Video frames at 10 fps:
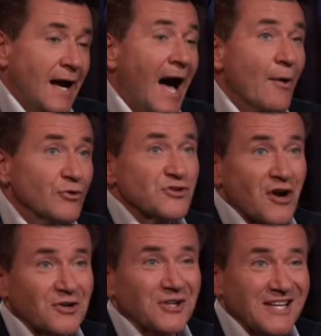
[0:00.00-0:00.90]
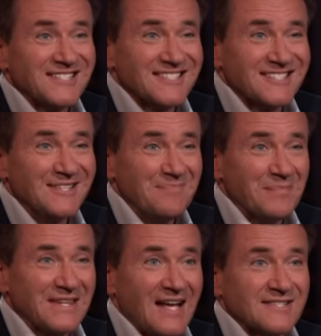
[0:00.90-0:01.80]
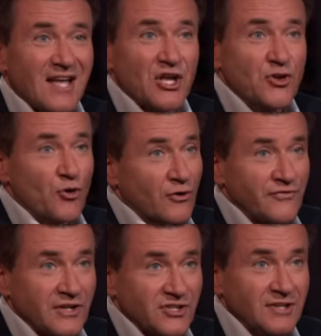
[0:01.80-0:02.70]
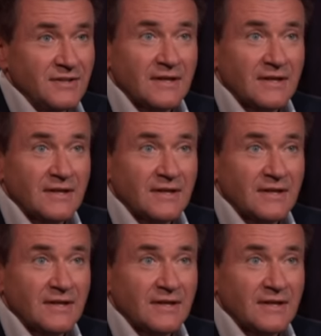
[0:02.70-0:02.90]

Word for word: I would try to license it, but that's not your vision.